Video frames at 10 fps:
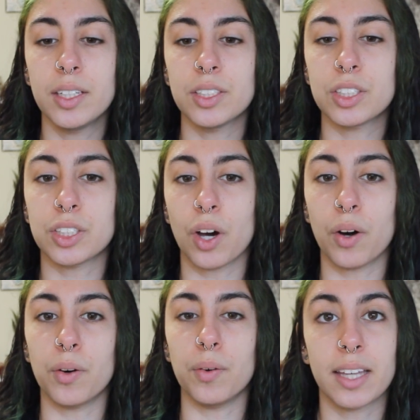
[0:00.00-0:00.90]

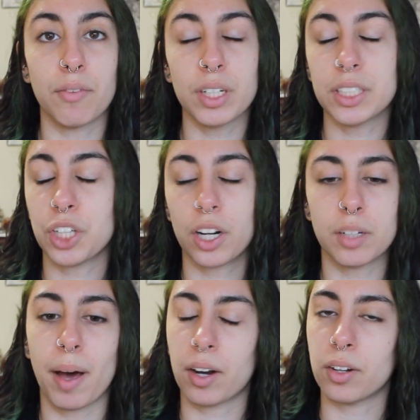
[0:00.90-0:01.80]
So they really talked
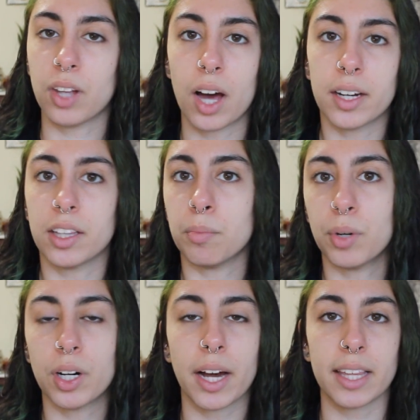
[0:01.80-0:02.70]
about it a lot in the
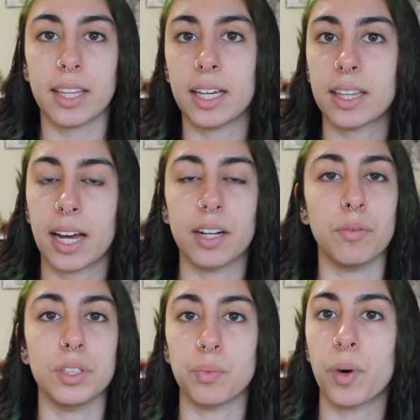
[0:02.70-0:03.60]
book. I think that it
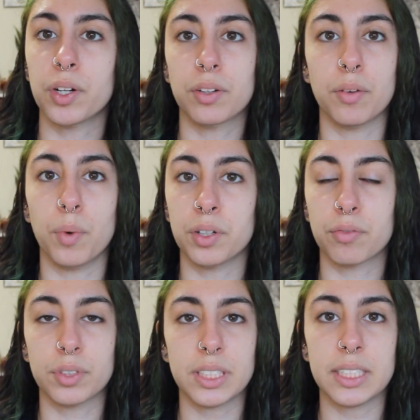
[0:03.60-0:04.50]
was a
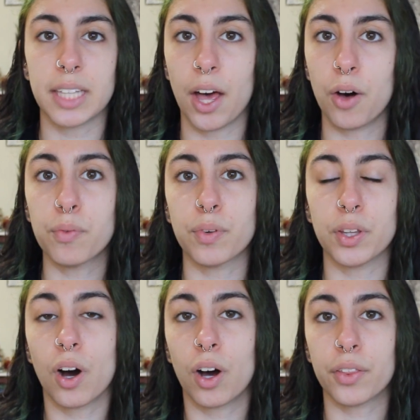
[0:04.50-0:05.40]
wonderful detail for
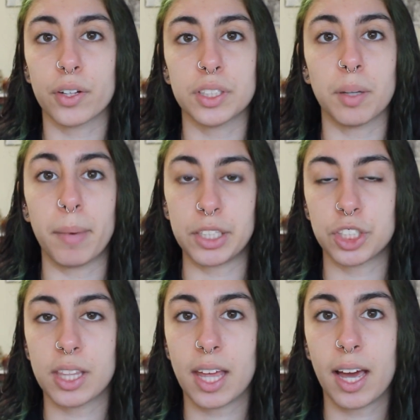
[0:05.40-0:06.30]
the author to
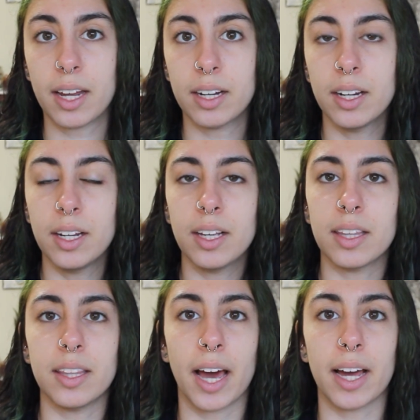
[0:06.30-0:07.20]
mention that
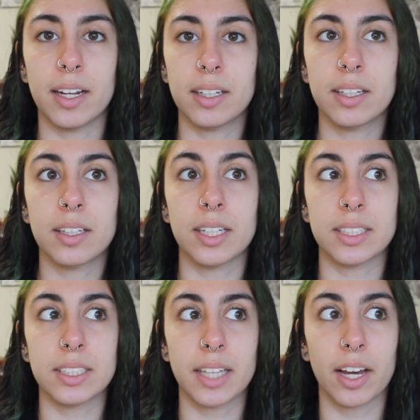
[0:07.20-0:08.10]

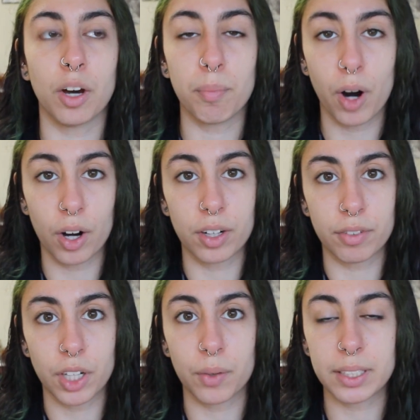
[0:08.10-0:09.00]
this is a part of
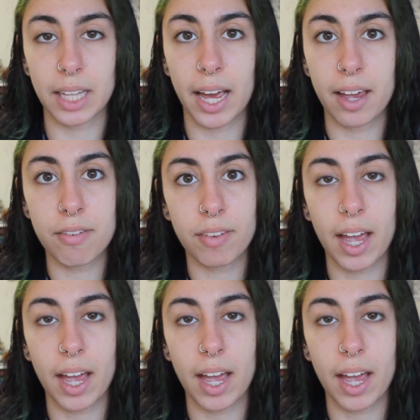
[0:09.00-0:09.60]
Chloe's life.